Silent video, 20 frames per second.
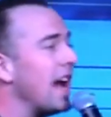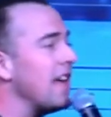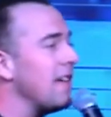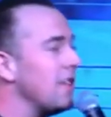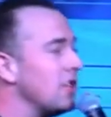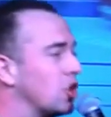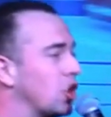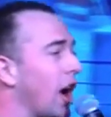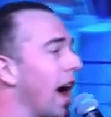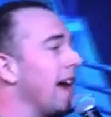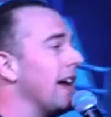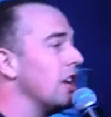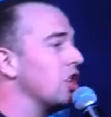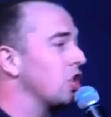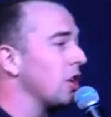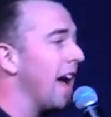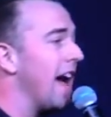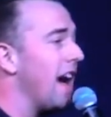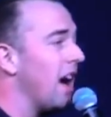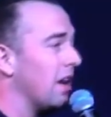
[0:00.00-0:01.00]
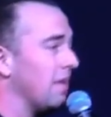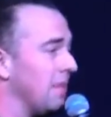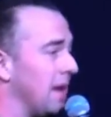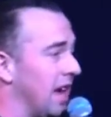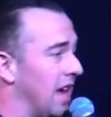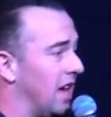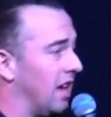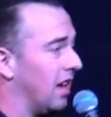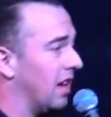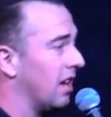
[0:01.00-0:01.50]
try to drown
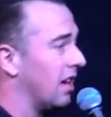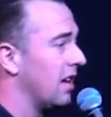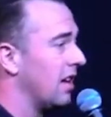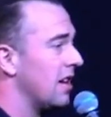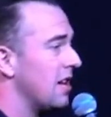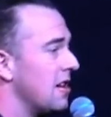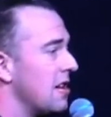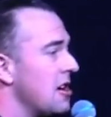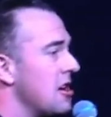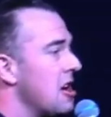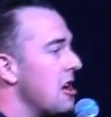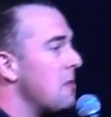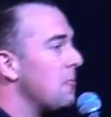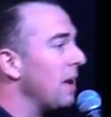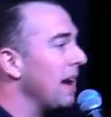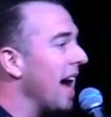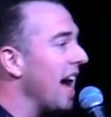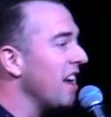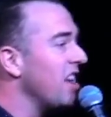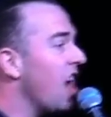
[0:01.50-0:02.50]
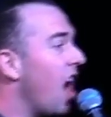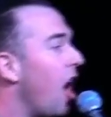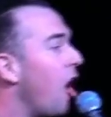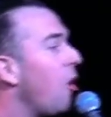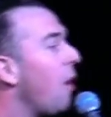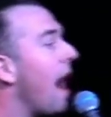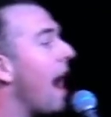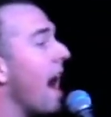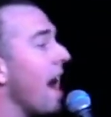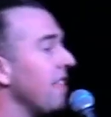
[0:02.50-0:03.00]
me. But I know
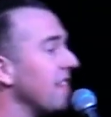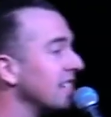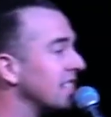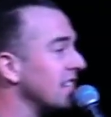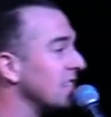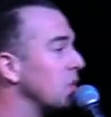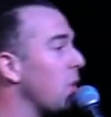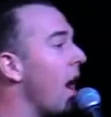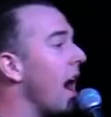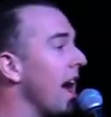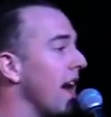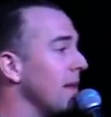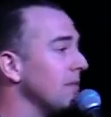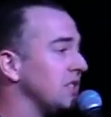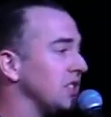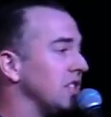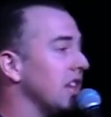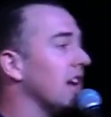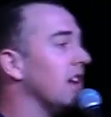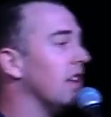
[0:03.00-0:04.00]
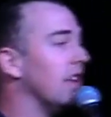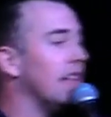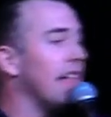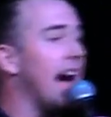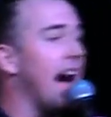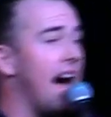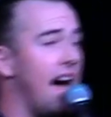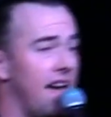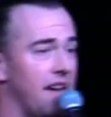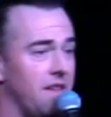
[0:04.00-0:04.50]
why this is why I'm still
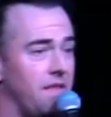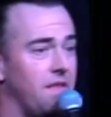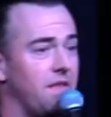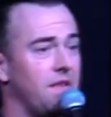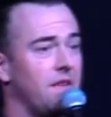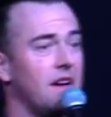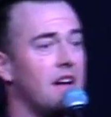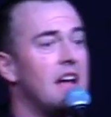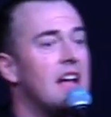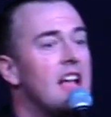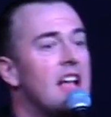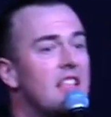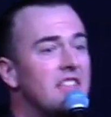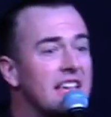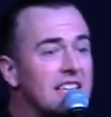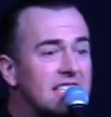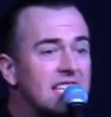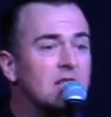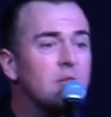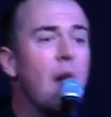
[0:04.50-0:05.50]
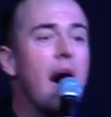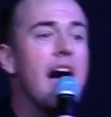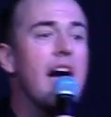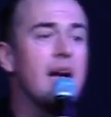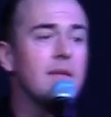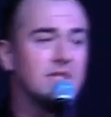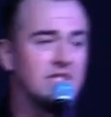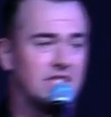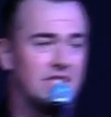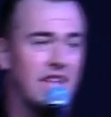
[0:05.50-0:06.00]
alive. This is why I'm
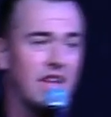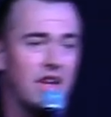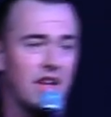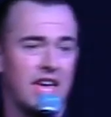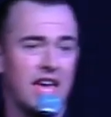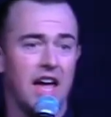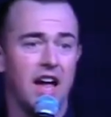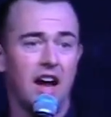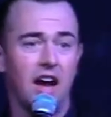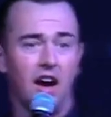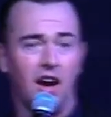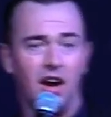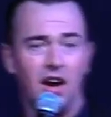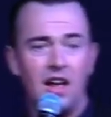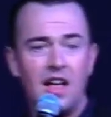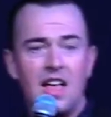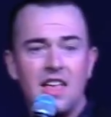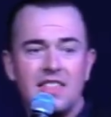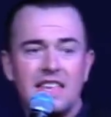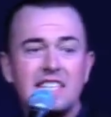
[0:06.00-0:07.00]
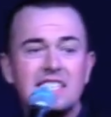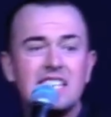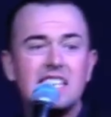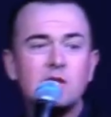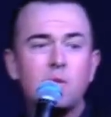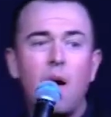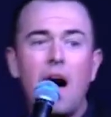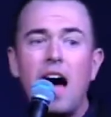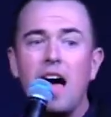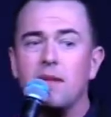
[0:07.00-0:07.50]
still here. This is
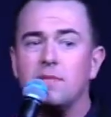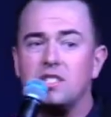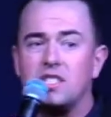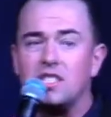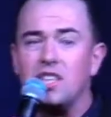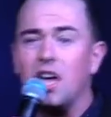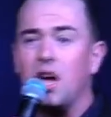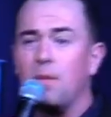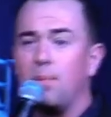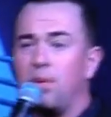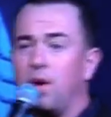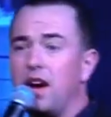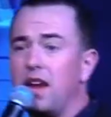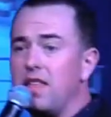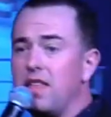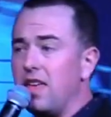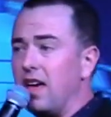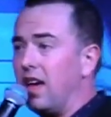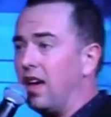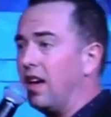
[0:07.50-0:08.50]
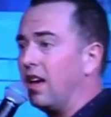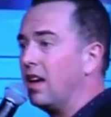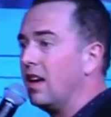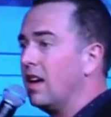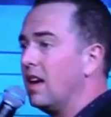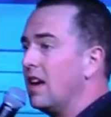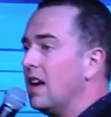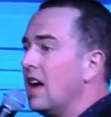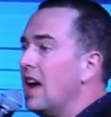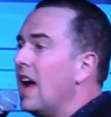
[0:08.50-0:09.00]
why I'm still breathing.
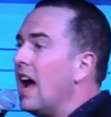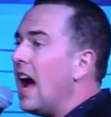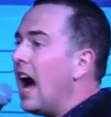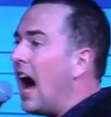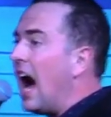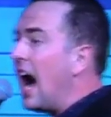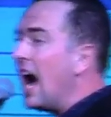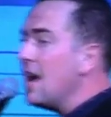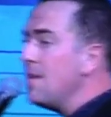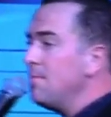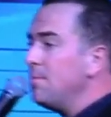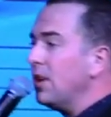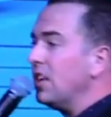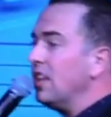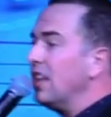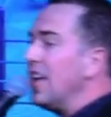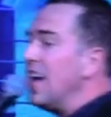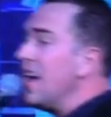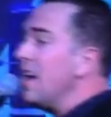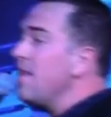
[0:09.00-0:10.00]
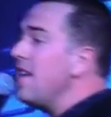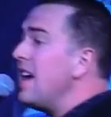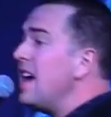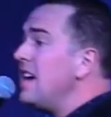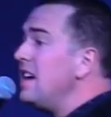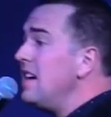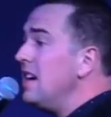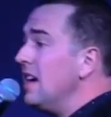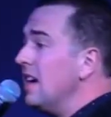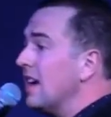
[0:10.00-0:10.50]
I'm
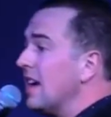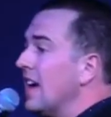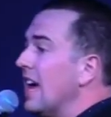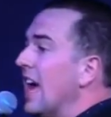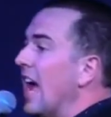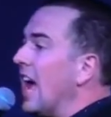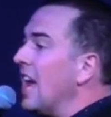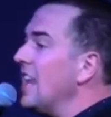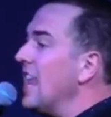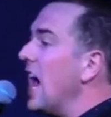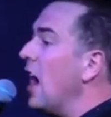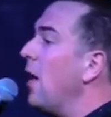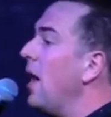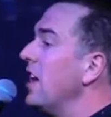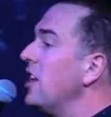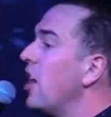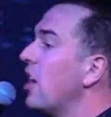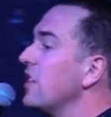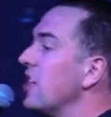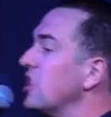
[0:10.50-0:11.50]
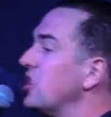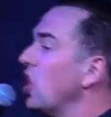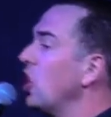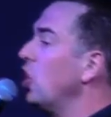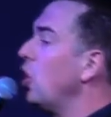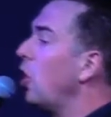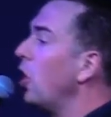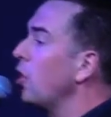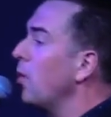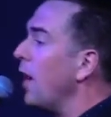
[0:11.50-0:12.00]
believing, and now I know that the
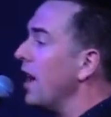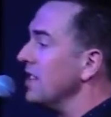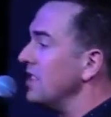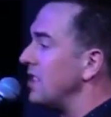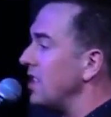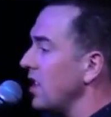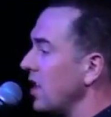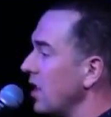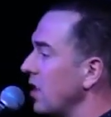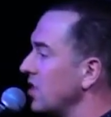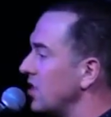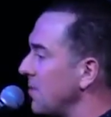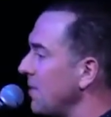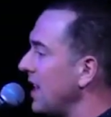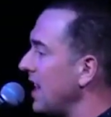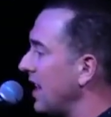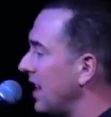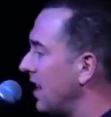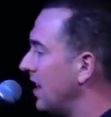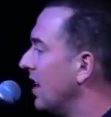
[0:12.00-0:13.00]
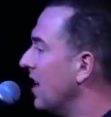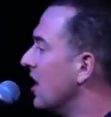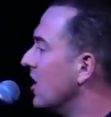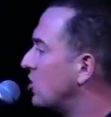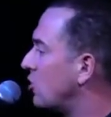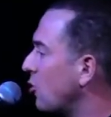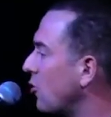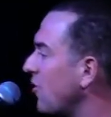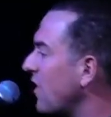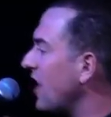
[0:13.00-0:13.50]
Lord wants to use me to
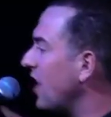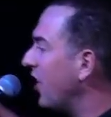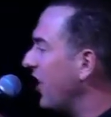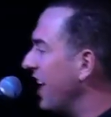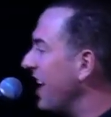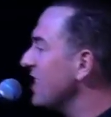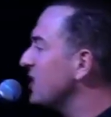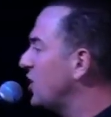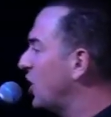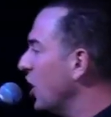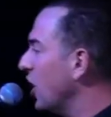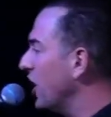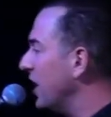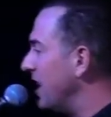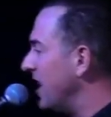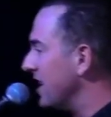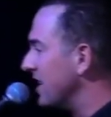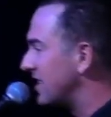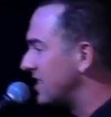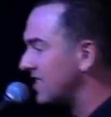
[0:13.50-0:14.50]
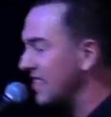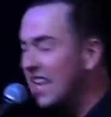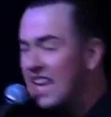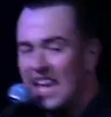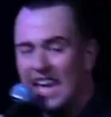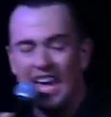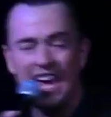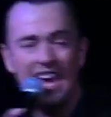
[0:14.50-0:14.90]
reveal His goodness, His